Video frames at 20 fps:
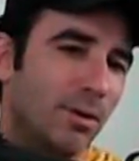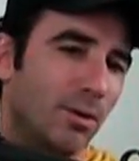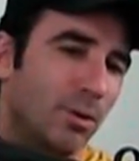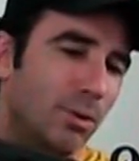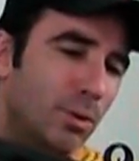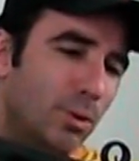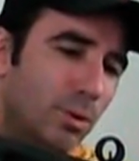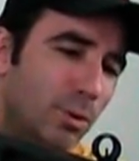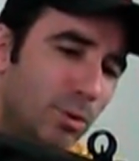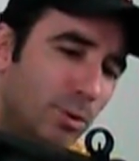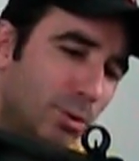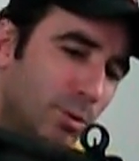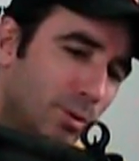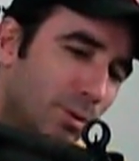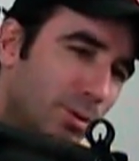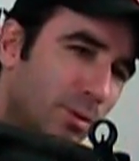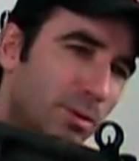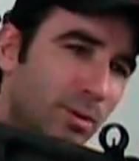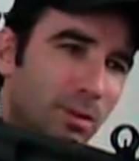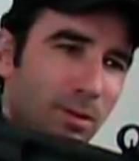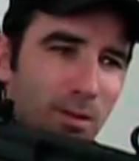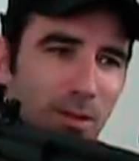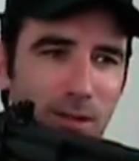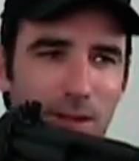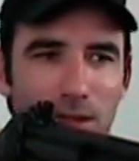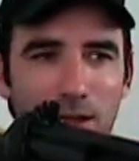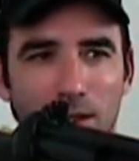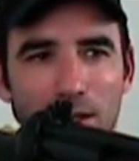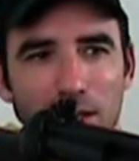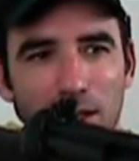Ooh,
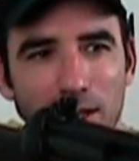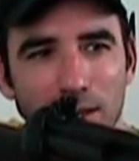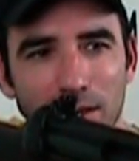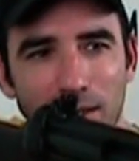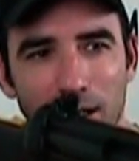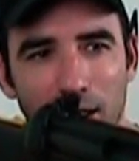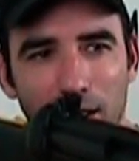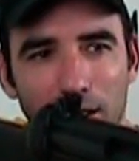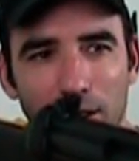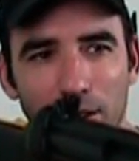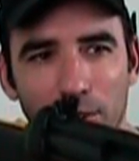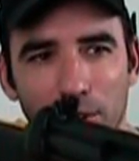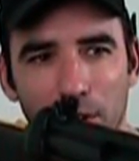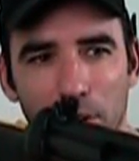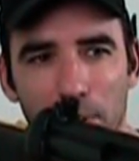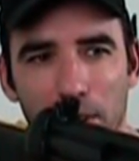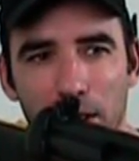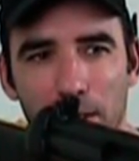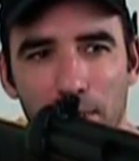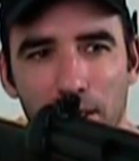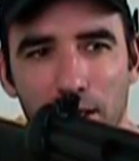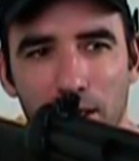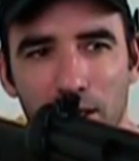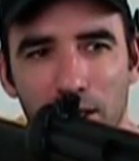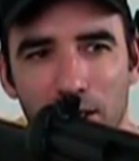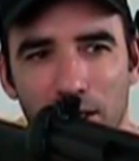that's not good when the beat is.